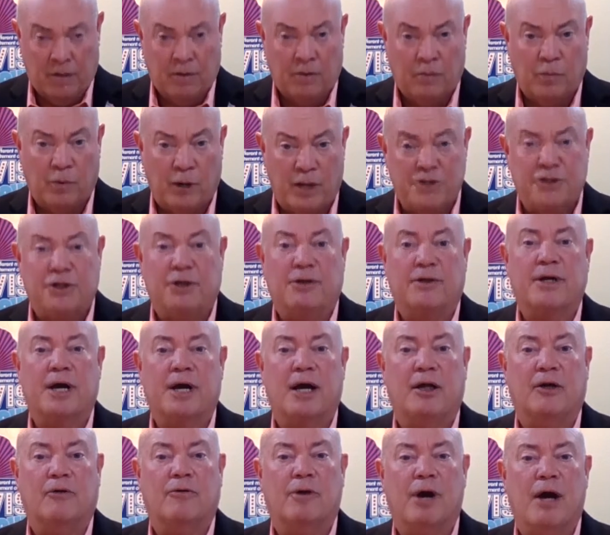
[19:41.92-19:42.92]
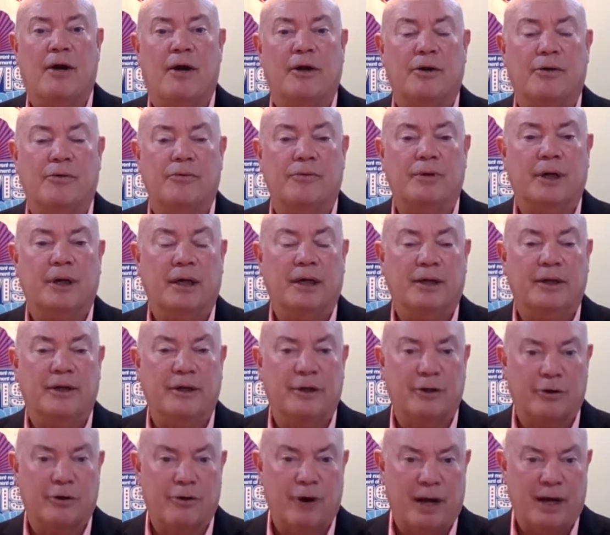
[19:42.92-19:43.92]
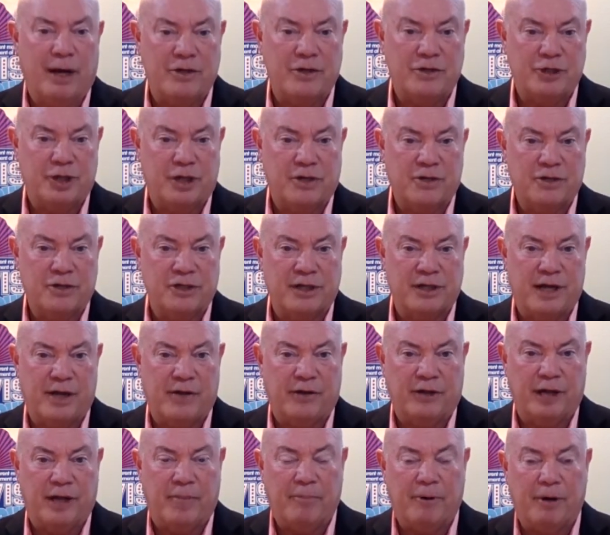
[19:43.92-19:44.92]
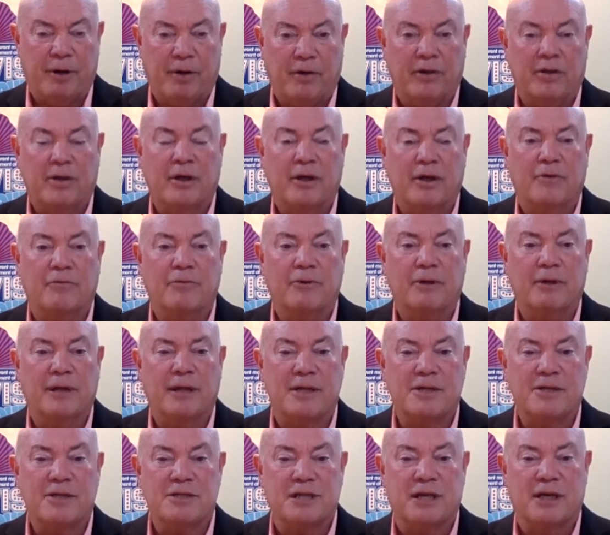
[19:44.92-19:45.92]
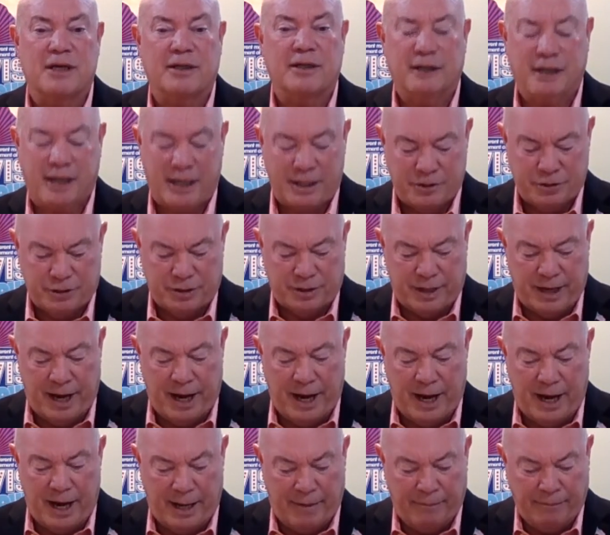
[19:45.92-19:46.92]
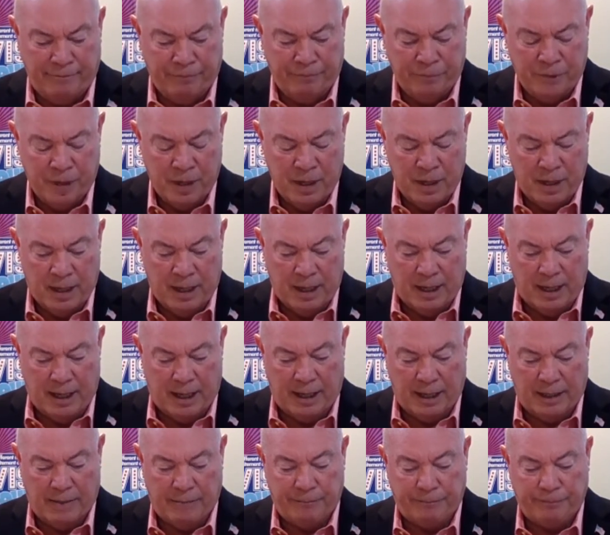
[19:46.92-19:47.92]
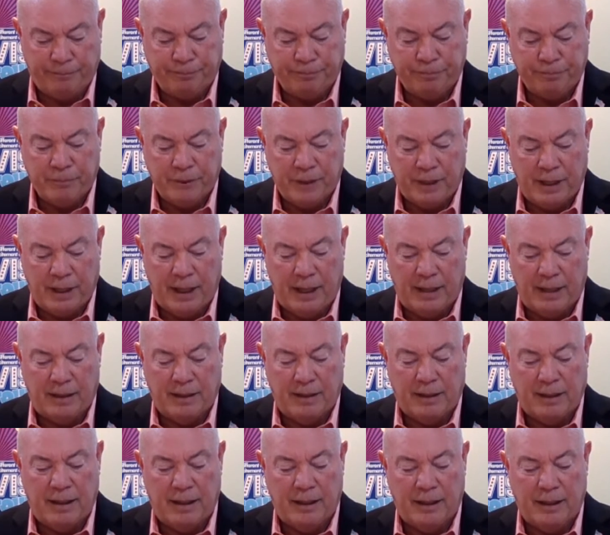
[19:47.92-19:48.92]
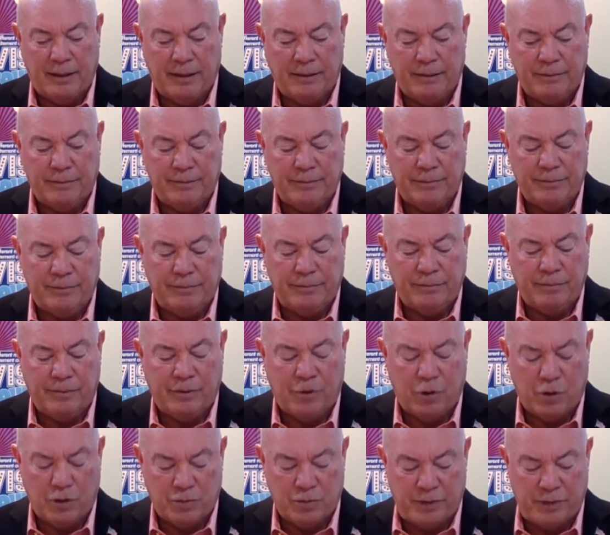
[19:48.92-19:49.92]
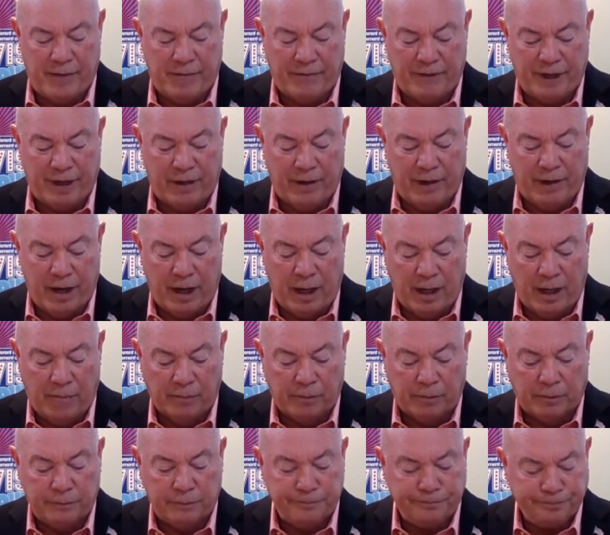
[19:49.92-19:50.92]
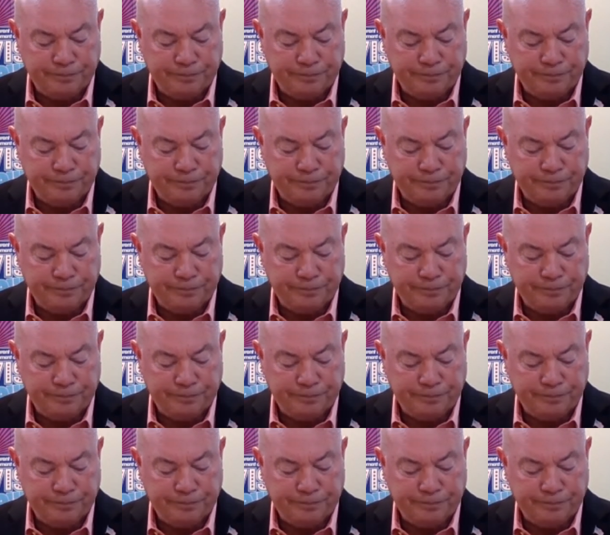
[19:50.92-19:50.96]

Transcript: western Colorado near Grand Junction, out in that part of the country. That's uh, he's your guy. Um, and uh, of course, we have Gary Hubble.